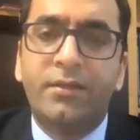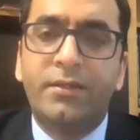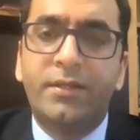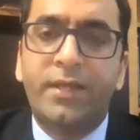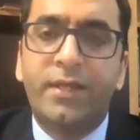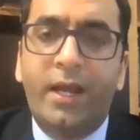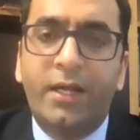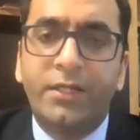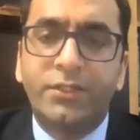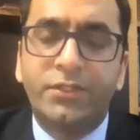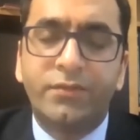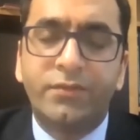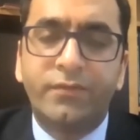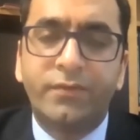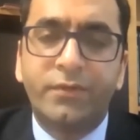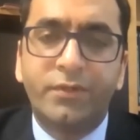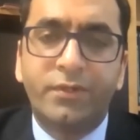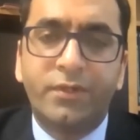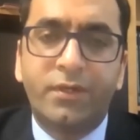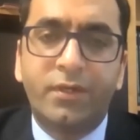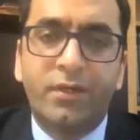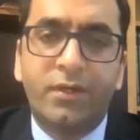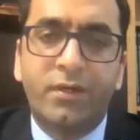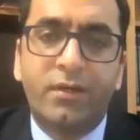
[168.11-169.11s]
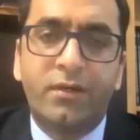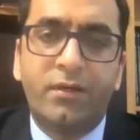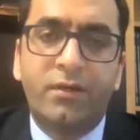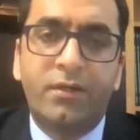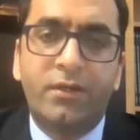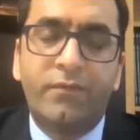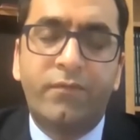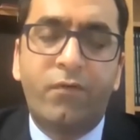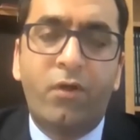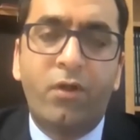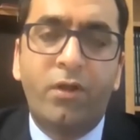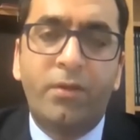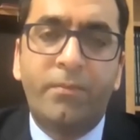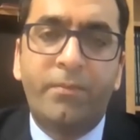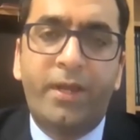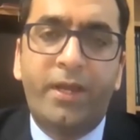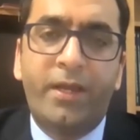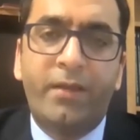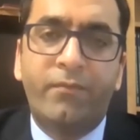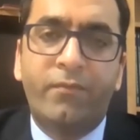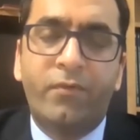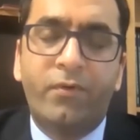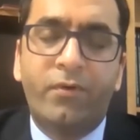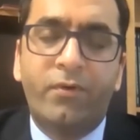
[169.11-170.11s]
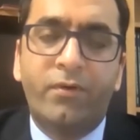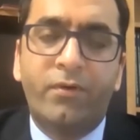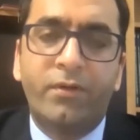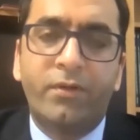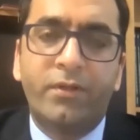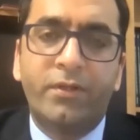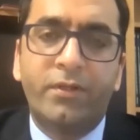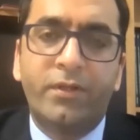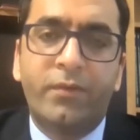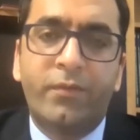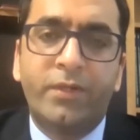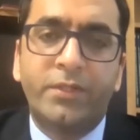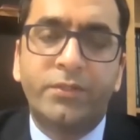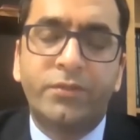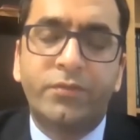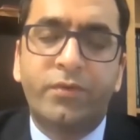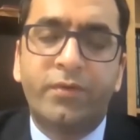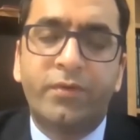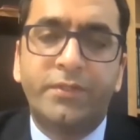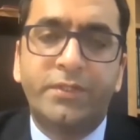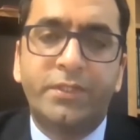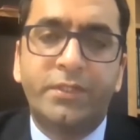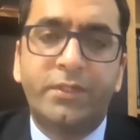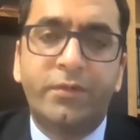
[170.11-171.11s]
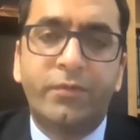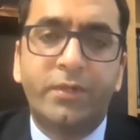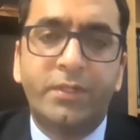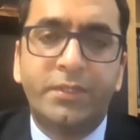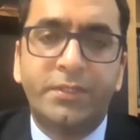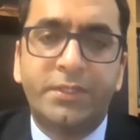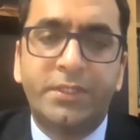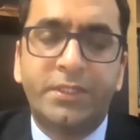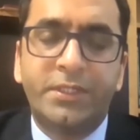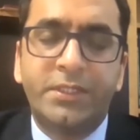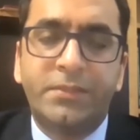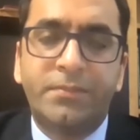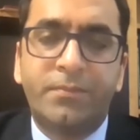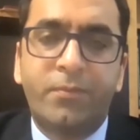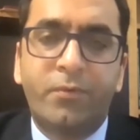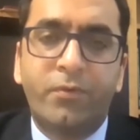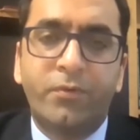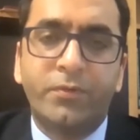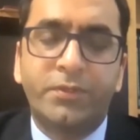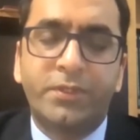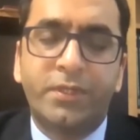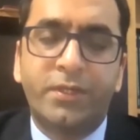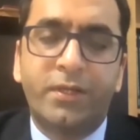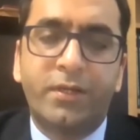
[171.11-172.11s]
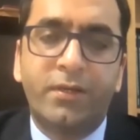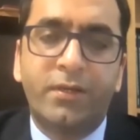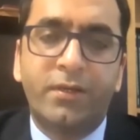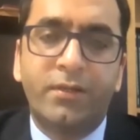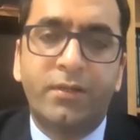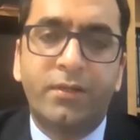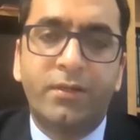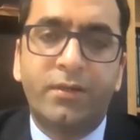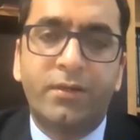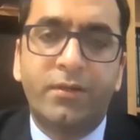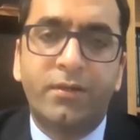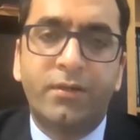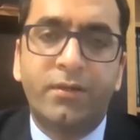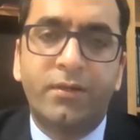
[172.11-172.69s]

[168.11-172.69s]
the adjuvant nivolumab for the ones who have residual disease post the